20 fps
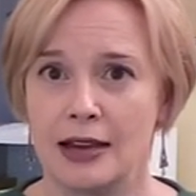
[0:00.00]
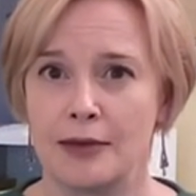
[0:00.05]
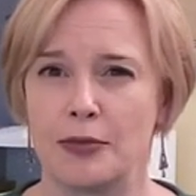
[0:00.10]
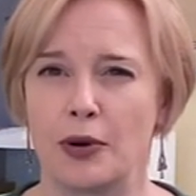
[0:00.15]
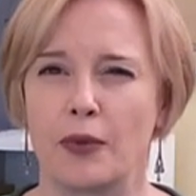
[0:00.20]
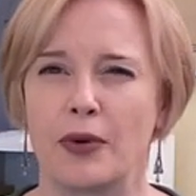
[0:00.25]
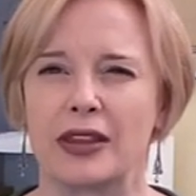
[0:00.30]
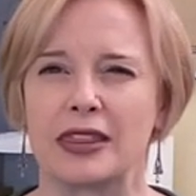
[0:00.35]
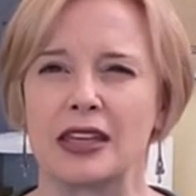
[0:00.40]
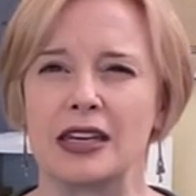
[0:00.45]

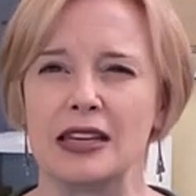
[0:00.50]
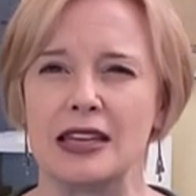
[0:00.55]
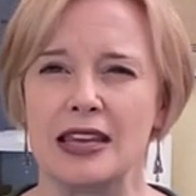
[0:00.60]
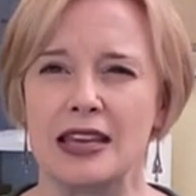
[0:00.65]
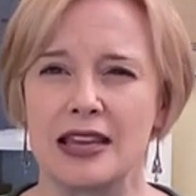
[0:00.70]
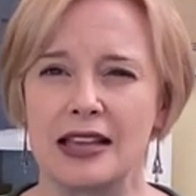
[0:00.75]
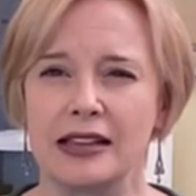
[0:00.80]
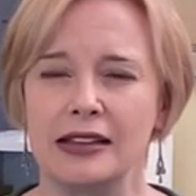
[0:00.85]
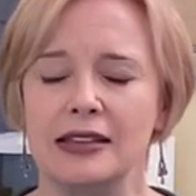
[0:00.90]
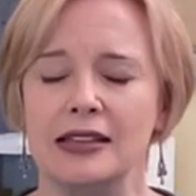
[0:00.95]
But what
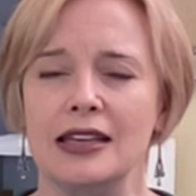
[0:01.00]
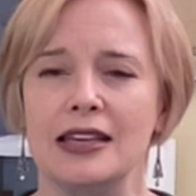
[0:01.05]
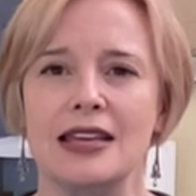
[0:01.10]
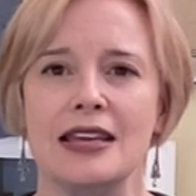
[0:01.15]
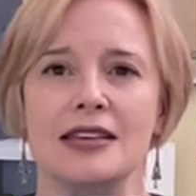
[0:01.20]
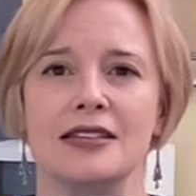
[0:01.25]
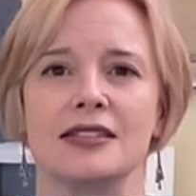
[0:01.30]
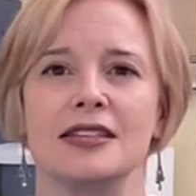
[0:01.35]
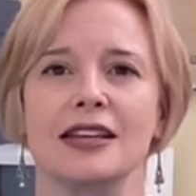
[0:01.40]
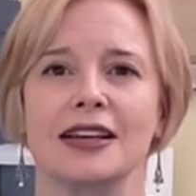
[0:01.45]
the
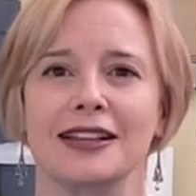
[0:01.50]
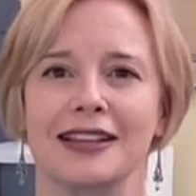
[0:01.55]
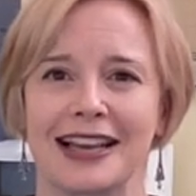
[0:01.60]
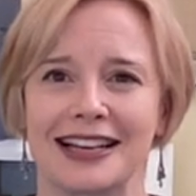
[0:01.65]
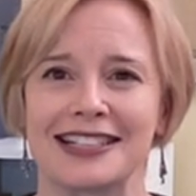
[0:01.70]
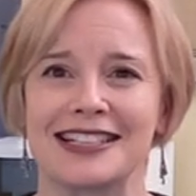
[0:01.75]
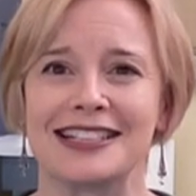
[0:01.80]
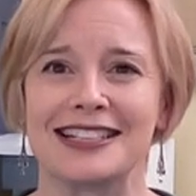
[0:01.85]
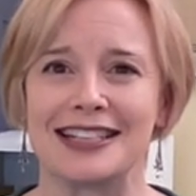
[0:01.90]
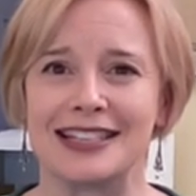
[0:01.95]
yeast
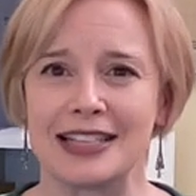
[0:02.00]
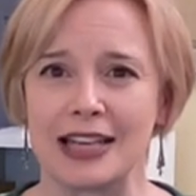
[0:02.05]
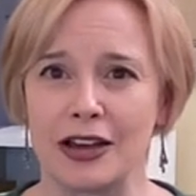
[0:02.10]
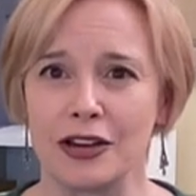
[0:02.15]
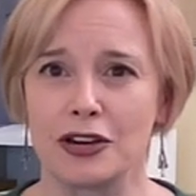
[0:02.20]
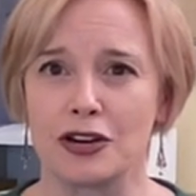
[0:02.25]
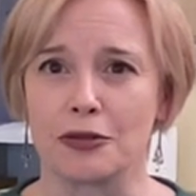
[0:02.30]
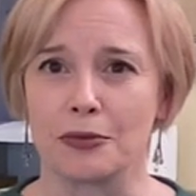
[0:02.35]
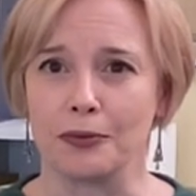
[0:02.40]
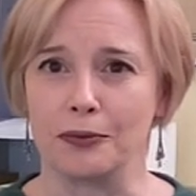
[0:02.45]
neglected to
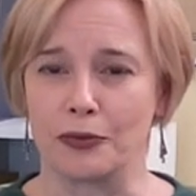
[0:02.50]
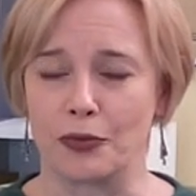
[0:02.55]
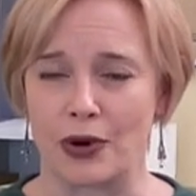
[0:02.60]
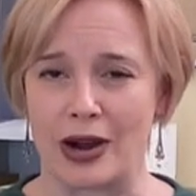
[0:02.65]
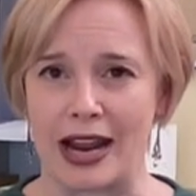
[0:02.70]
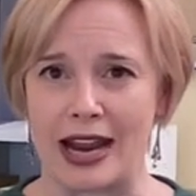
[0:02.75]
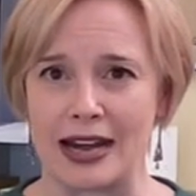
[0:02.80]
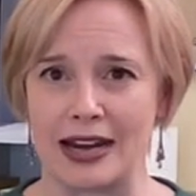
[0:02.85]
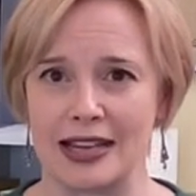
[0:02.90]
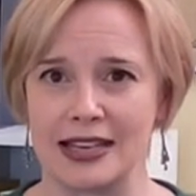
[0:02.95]
tell your
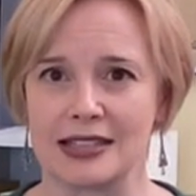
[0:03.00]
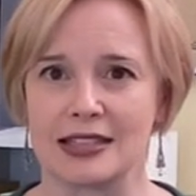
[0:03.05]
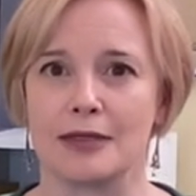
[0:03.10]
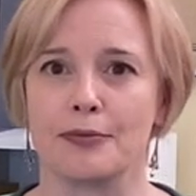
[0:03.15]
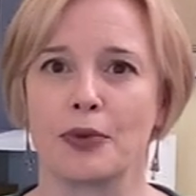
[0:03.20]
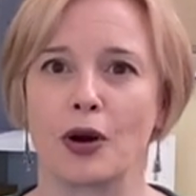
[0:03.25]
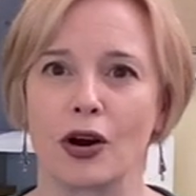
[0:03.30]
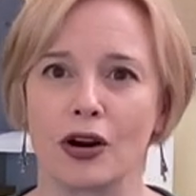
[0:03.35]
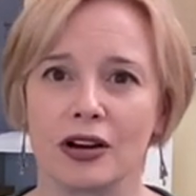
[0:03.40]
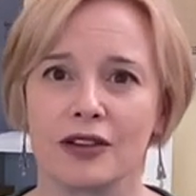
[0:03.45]
brain is
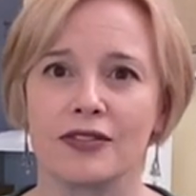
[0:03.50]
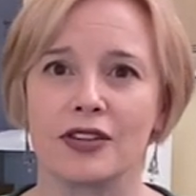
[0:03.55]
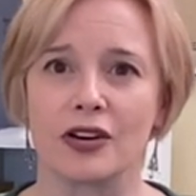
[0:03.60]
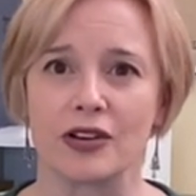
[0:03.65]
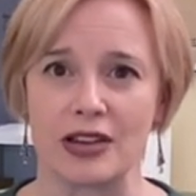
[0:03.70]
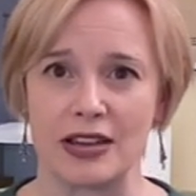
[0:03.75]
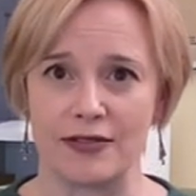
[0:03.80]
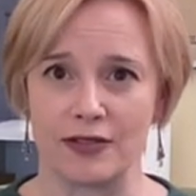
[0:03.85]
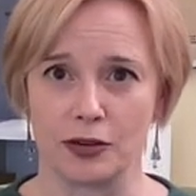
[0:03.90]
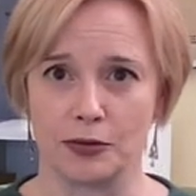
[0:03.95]
that part of
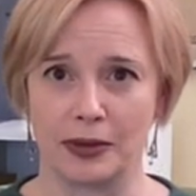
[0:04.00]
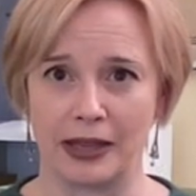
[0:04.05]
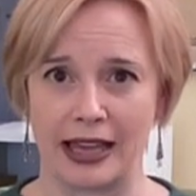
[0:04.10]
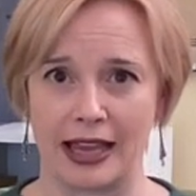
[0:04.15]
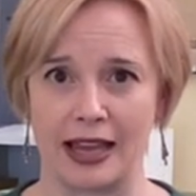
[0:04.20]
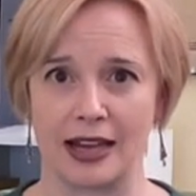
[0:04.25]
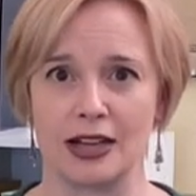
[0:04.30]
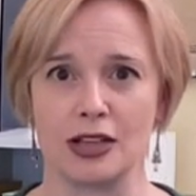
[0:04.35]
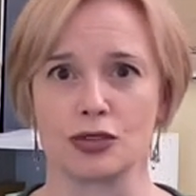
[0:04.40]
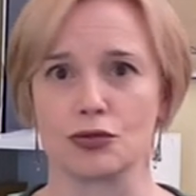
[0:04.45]
their evil
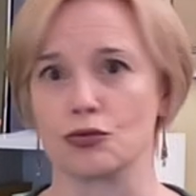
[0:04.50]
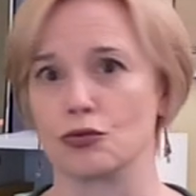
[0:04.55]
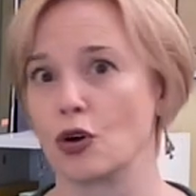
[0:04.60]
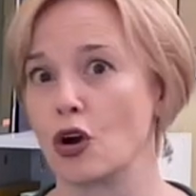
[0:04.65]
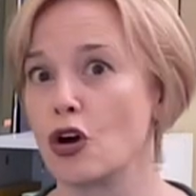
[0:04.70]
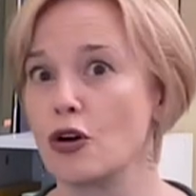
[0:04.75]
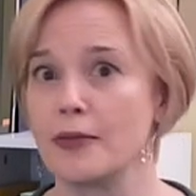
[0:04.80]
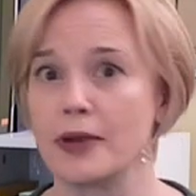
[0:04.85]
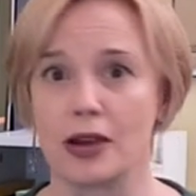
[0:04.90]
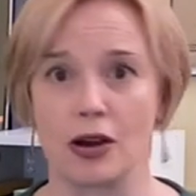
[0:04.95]
plan is
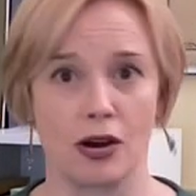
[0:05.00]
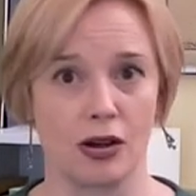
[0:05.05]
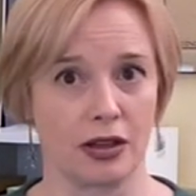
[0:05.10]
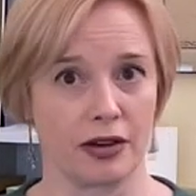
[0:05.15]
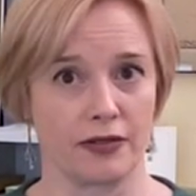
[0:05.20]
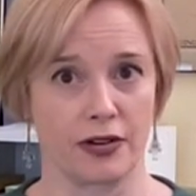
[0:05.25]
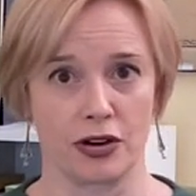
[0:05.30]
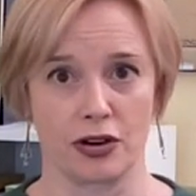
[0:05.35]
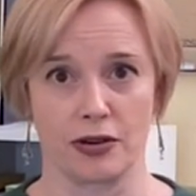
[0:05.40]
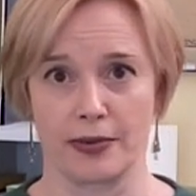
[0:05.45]
roaming all
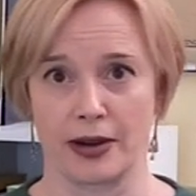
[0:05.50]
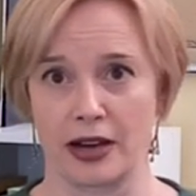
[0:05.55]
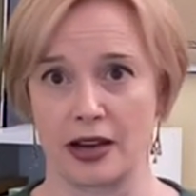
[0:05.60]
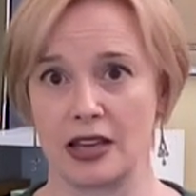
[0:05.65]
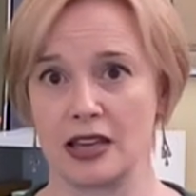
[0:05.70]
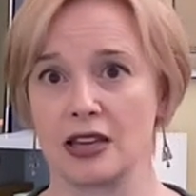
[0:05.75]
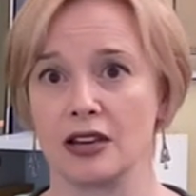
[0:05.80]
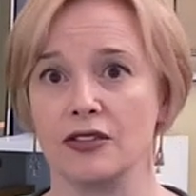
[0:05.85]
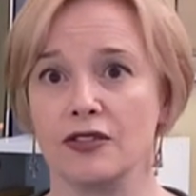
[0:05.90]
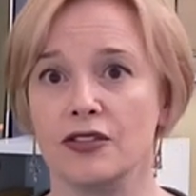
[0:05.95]
over your
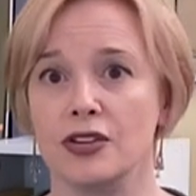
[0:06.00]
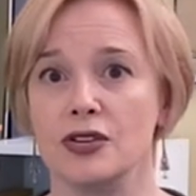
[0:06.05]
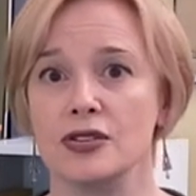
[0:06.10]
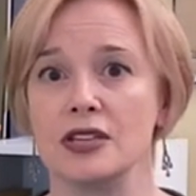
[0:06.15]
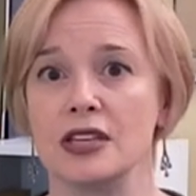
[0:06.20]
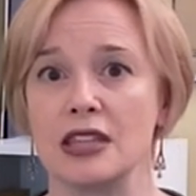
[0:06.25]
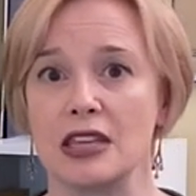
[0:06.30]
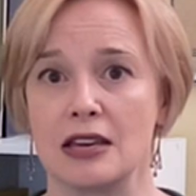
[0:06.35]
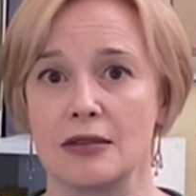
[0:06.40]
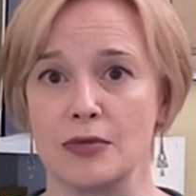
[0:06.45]
body,
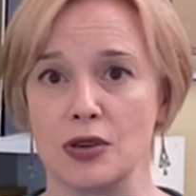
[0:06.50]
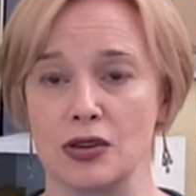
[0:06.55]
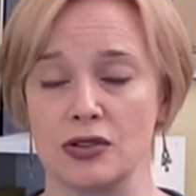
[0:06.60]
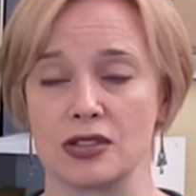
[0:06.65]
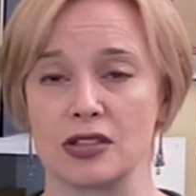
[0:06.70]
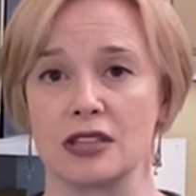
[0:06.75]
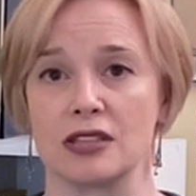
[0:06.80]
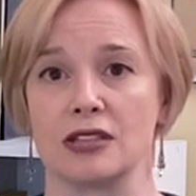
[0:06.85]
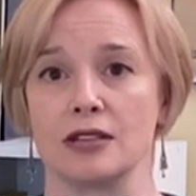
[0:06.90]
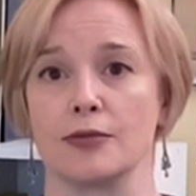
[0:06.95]
confusing the immune
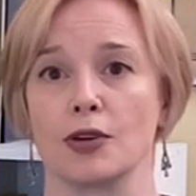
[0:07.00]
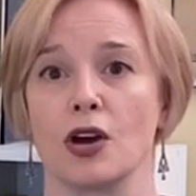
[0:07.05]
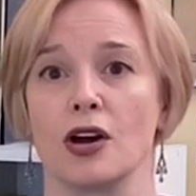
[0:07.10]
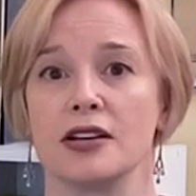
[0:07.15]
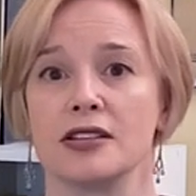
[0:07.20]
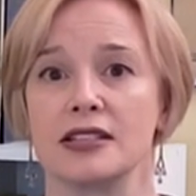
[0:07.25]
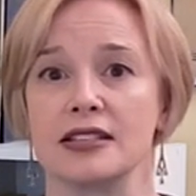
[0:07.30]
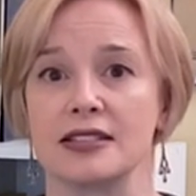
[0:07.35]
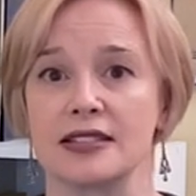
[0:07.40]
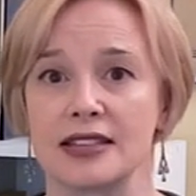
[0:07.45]
system,
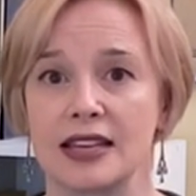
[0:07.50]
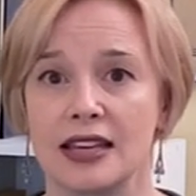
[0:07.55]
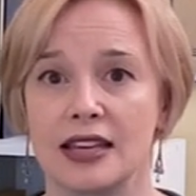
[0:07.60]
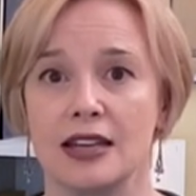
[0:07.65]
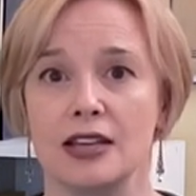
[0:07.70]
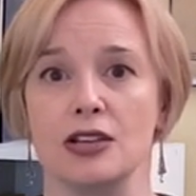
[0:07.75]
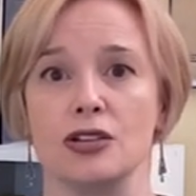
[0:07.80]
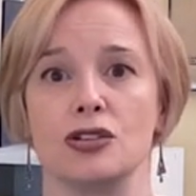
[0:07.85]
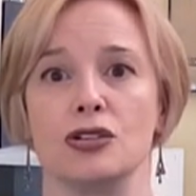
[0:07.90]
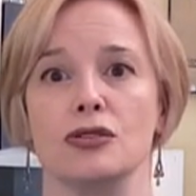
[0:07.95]
causing
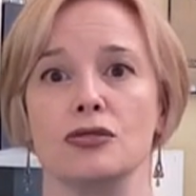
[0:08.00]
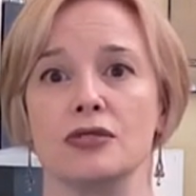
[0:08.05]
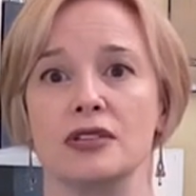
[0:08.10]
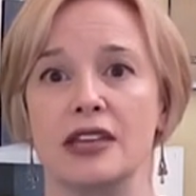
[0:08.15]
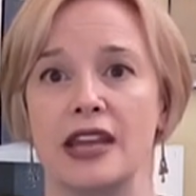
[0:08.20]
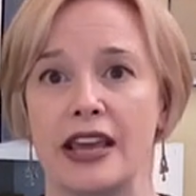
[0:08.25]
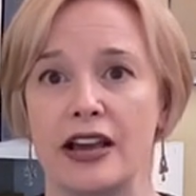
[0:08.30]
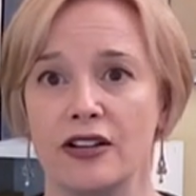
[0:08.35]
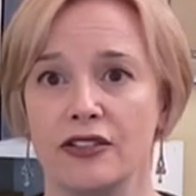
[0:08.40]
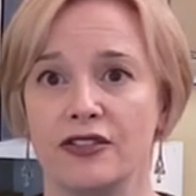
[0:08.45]
skin issues,
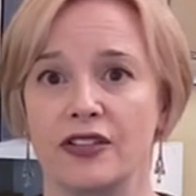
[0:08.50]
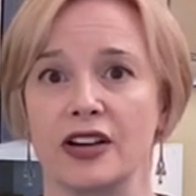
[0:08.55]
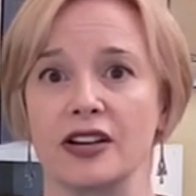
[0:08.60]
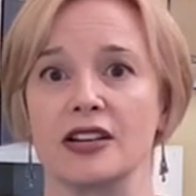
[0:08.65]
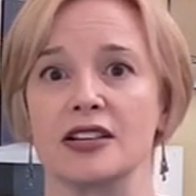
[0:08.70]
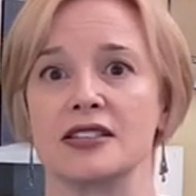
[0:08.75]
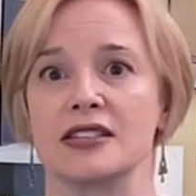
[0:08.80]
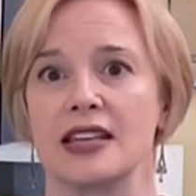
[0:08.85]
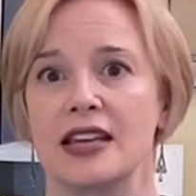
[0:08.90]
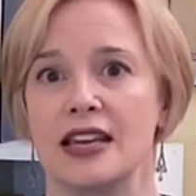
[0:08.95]
nail
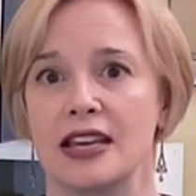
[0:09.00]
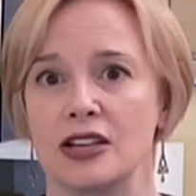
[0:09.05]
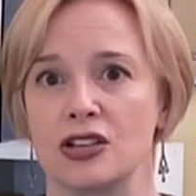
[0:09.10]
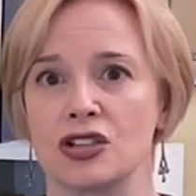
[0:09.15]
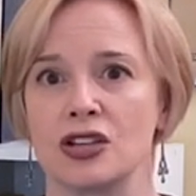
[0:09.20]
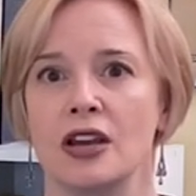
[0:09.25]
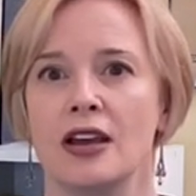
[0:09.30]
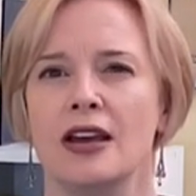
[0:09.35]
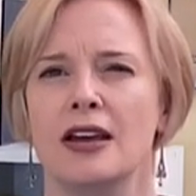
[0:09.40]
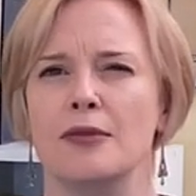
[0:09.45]
fungus, itch,